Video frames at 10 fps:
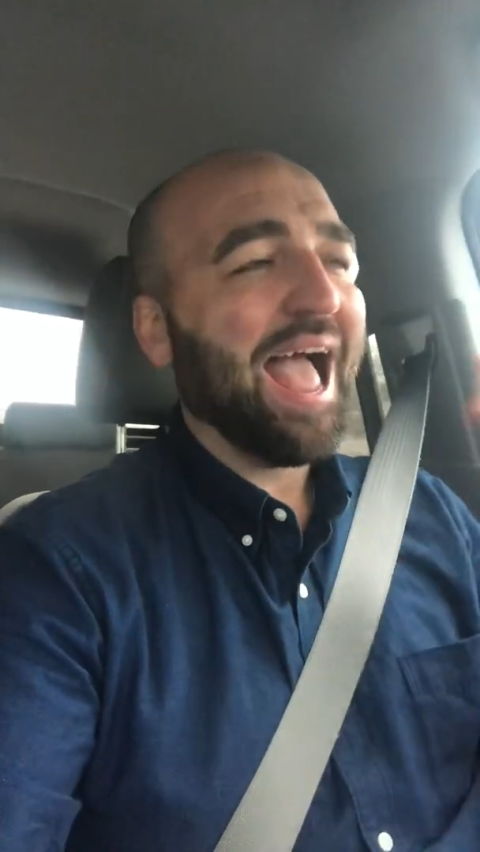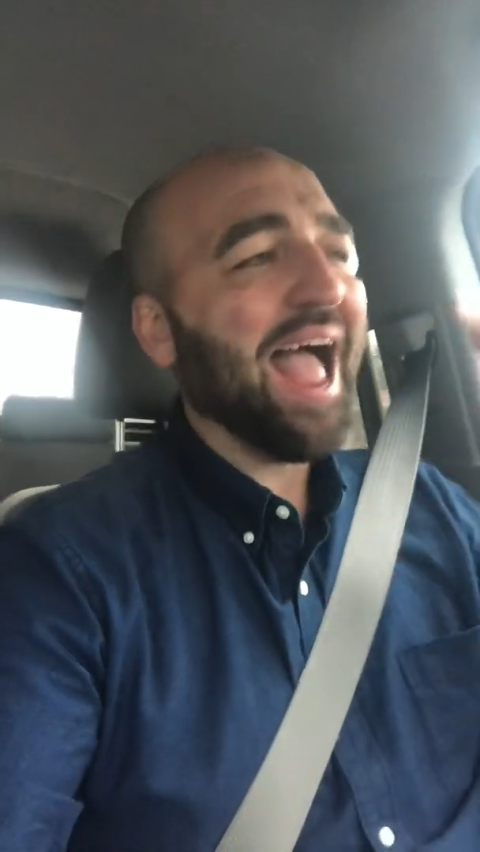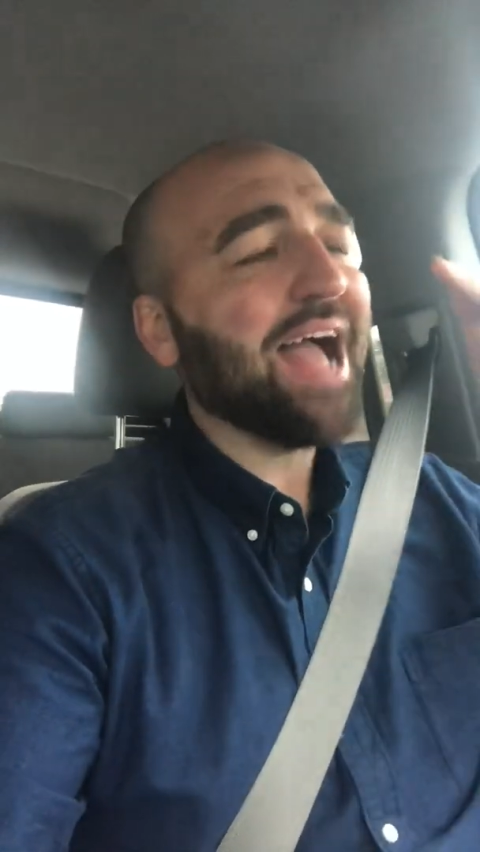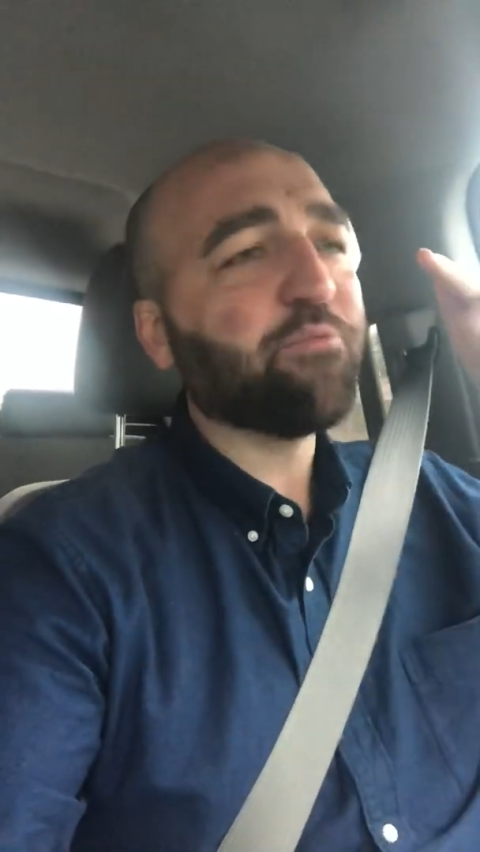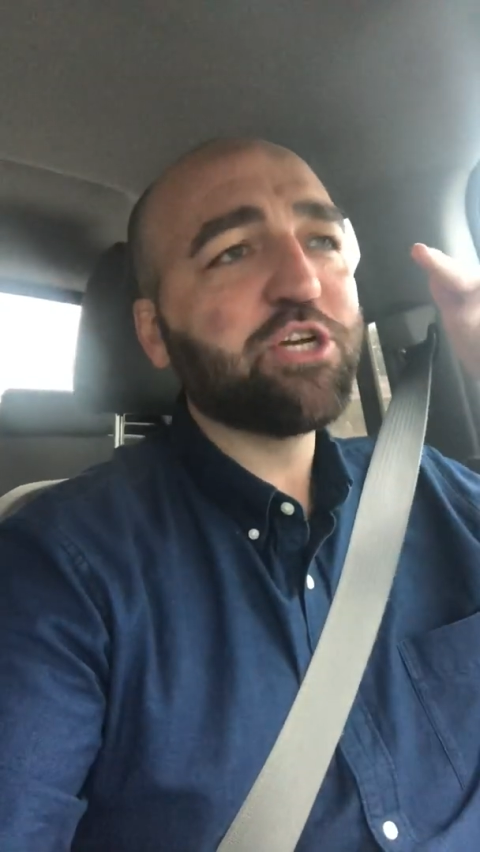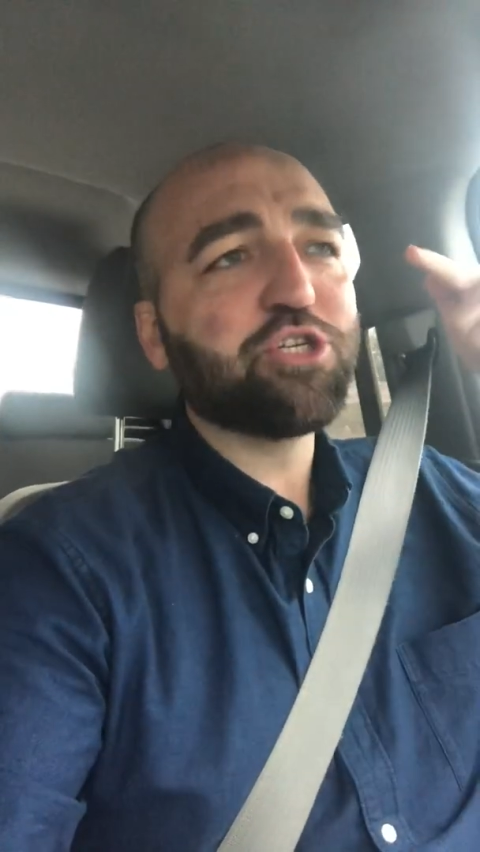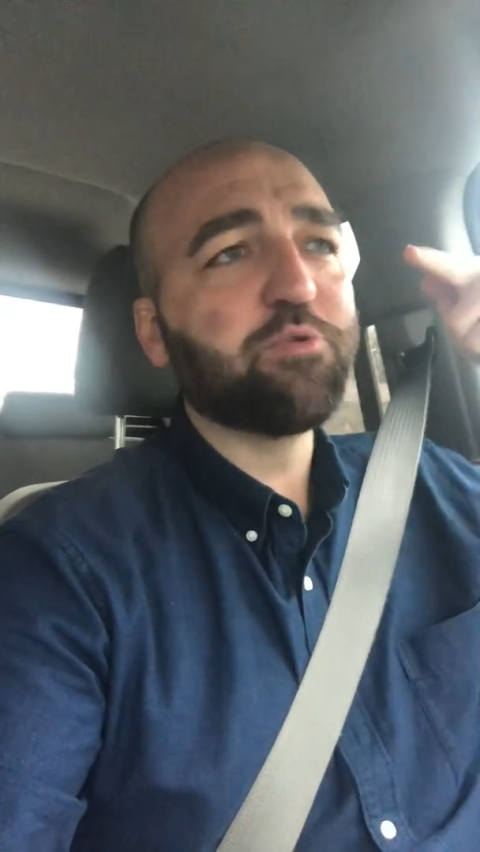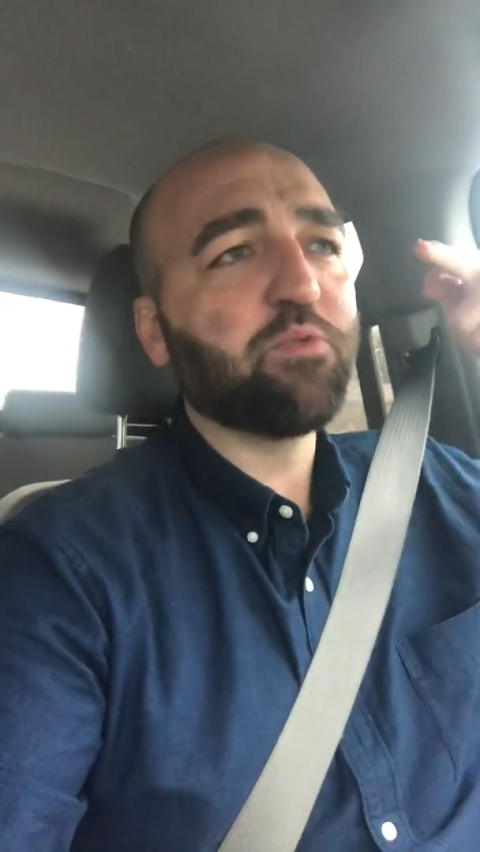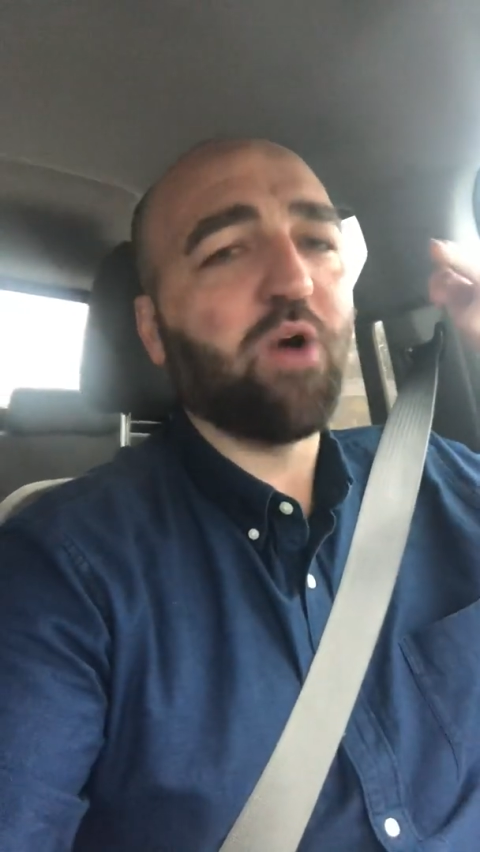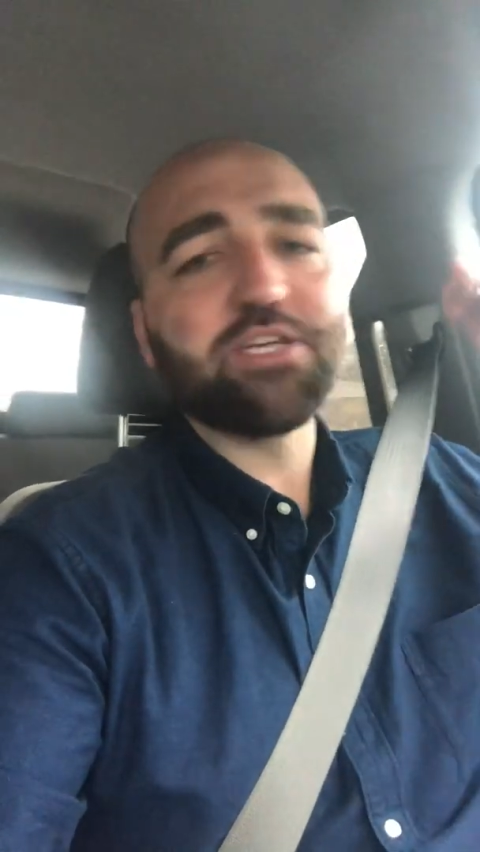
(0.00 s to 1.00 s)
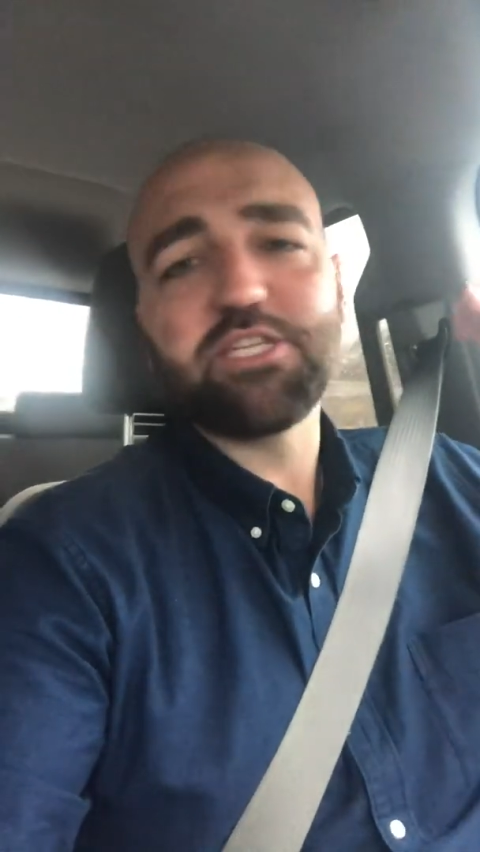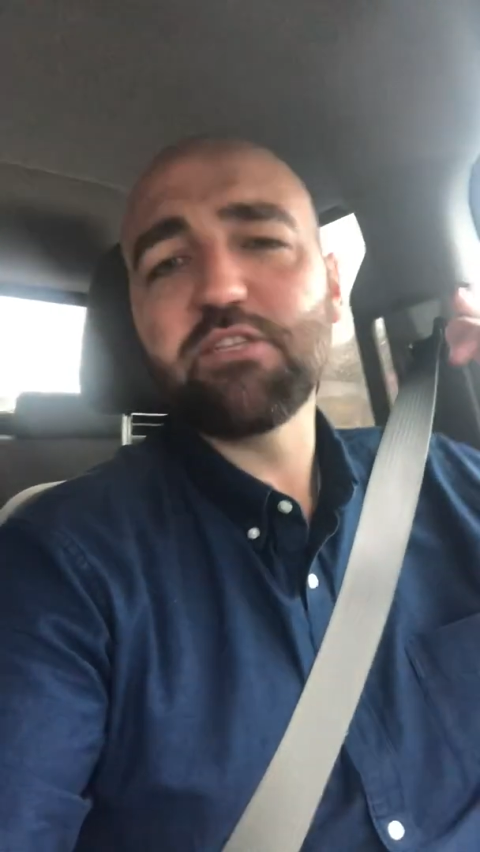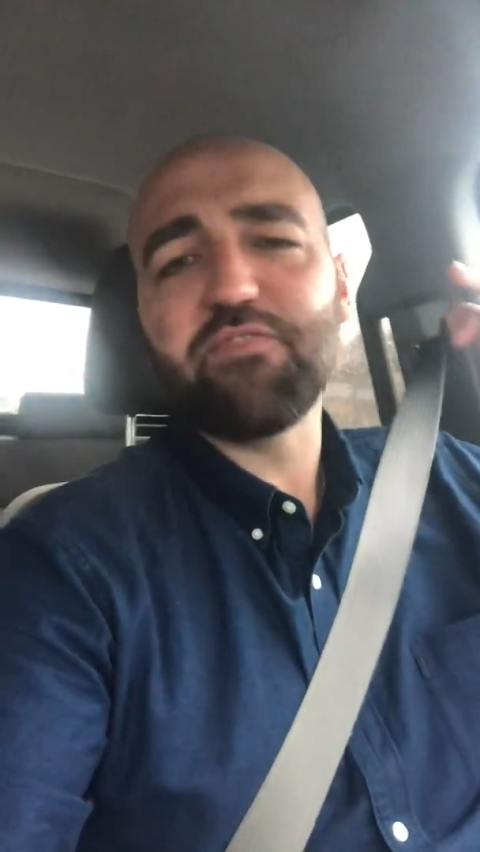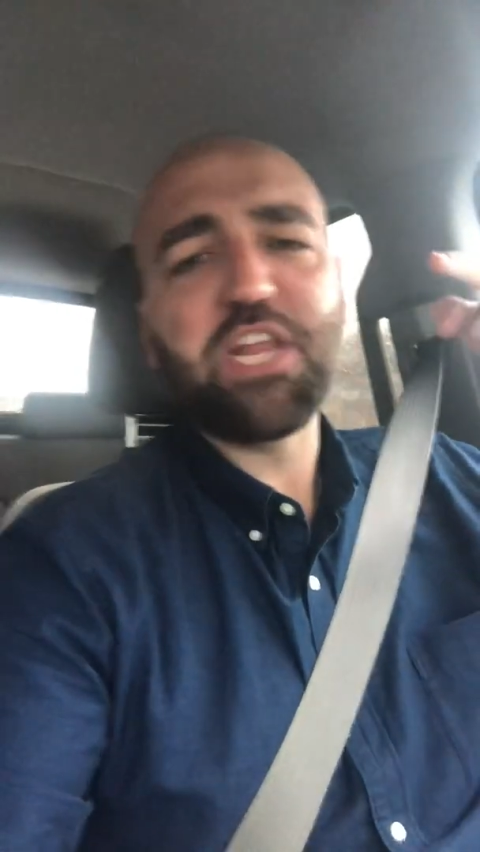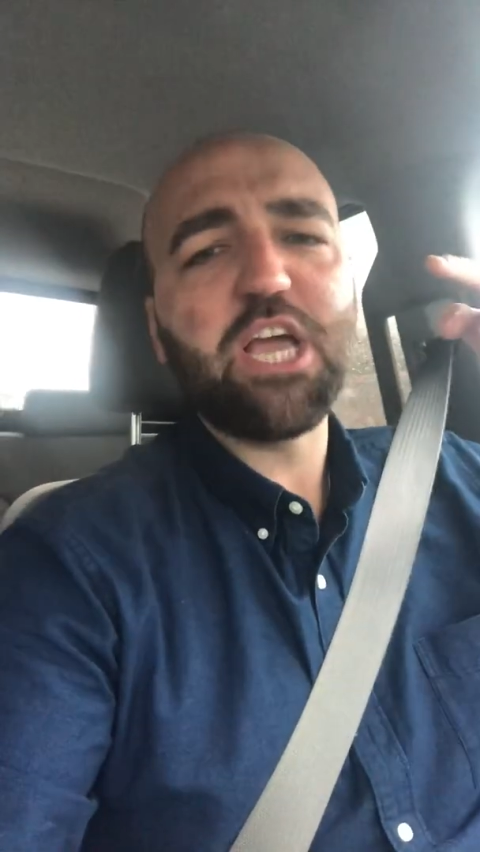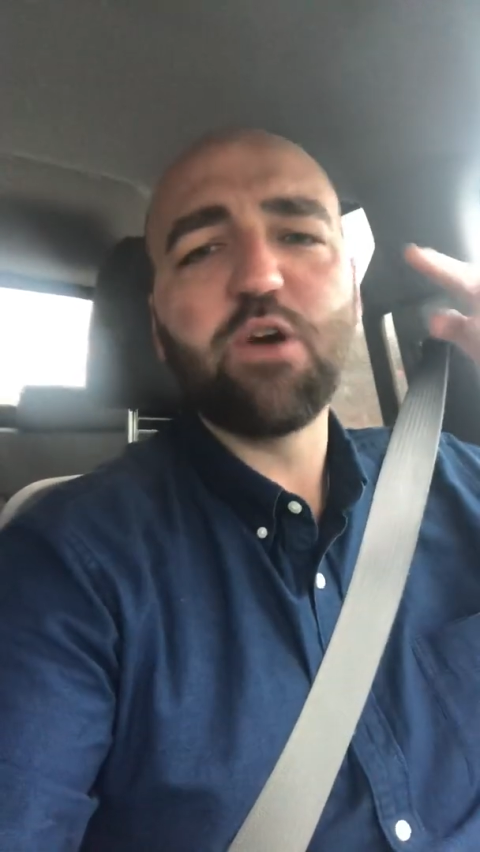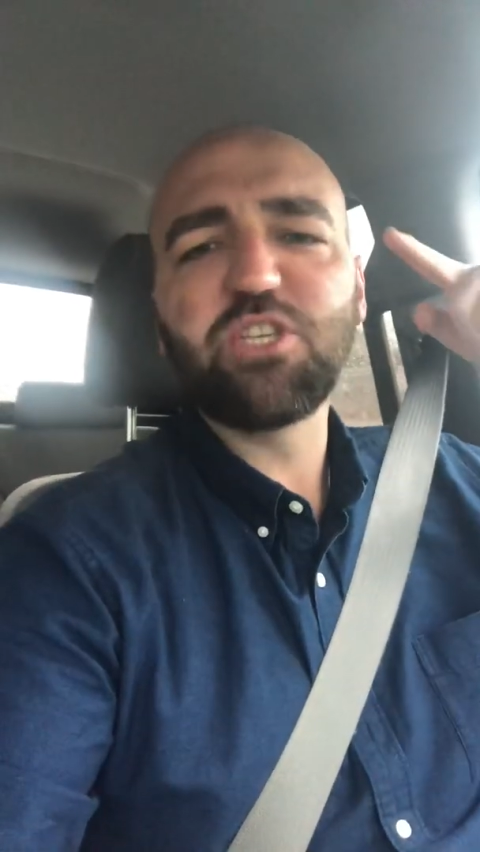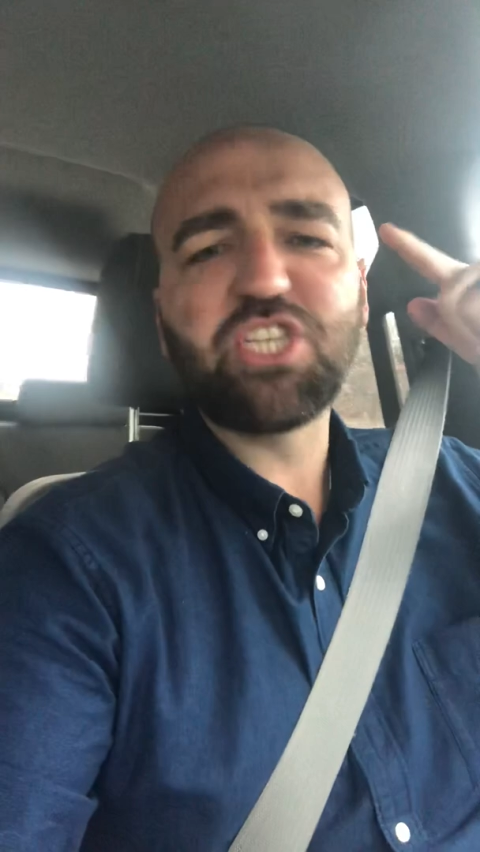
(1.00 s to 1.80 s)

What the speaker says: I wish you would watch this video